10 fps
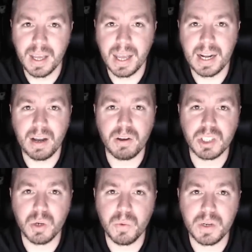And I
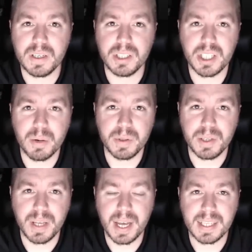also wanted to share with
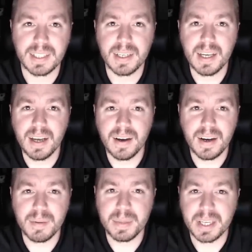you guys
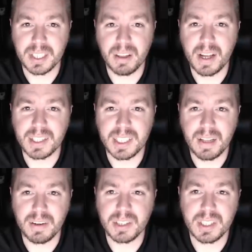uh, because a lot of
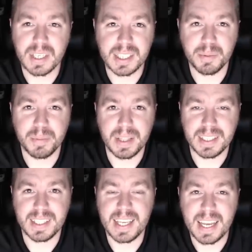sellers, it's
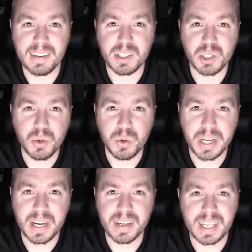it's the end of the school
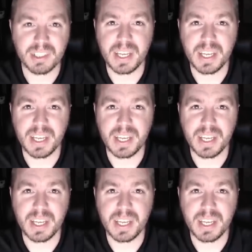year, kids